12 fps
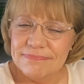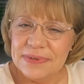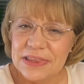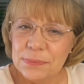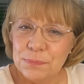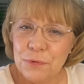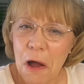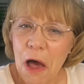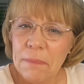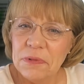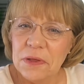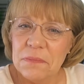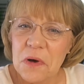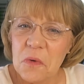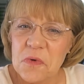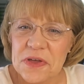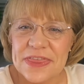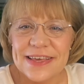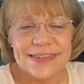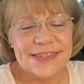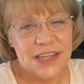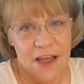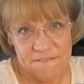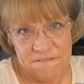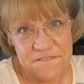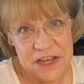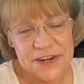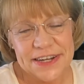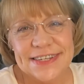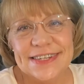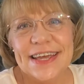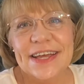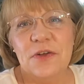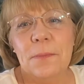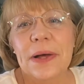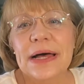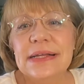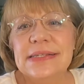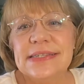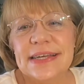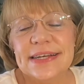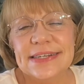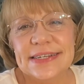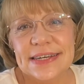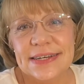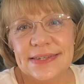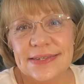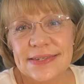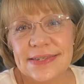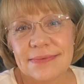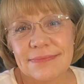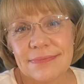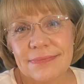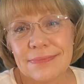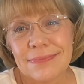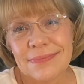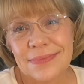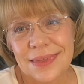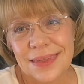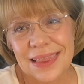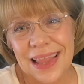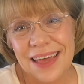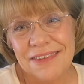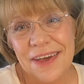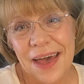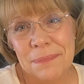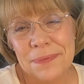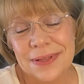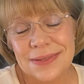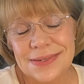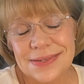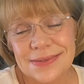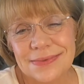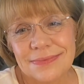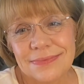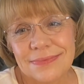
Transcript: But the problem with this fairy tale mindset is life happens.